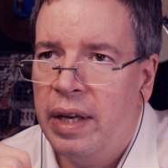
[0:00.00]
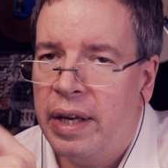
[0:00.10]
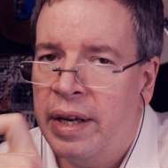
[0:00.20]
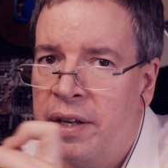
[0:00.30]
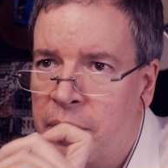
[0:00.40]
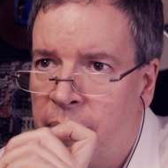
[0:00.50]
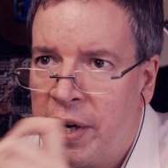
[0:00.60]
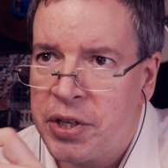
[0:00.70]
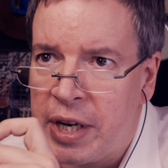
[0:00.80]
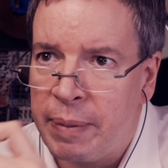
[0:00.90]
is a
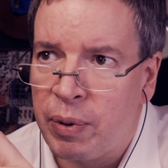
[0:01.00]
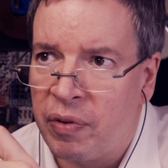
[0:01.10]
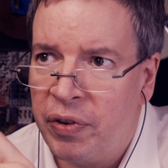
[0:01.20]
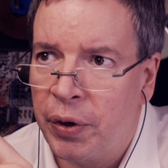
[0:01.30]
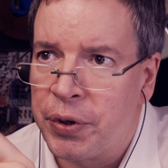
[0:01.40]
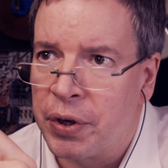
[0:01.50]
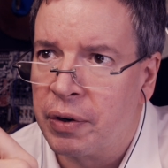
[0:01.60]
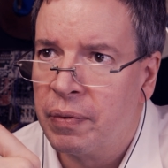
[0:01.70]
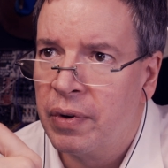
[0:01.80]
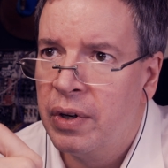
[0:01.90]
much steeper filter
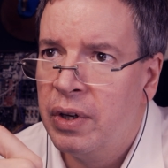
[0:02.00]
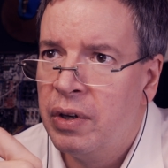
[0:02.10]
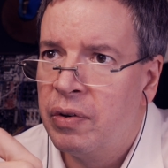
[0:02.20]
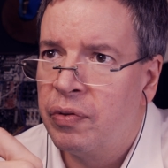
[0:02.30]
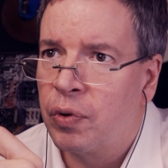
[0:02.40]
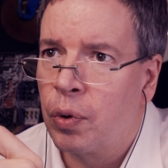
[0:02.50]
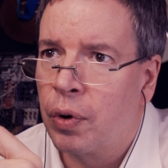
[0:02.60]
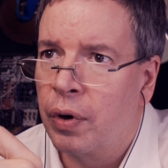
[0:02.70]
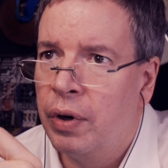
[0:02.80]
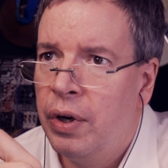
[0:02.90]

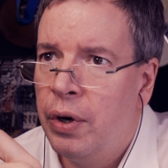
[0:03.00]
for